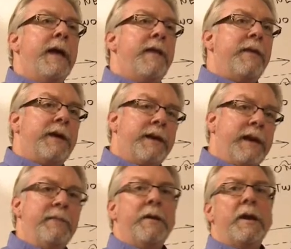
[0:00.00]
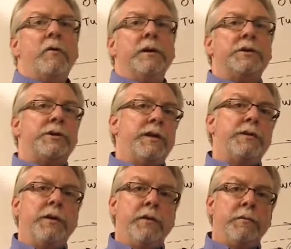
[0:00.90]
and then an email is sent
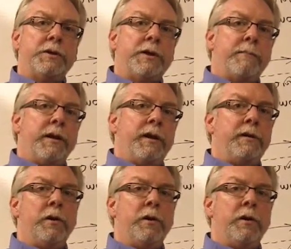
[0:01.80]
to your recipient.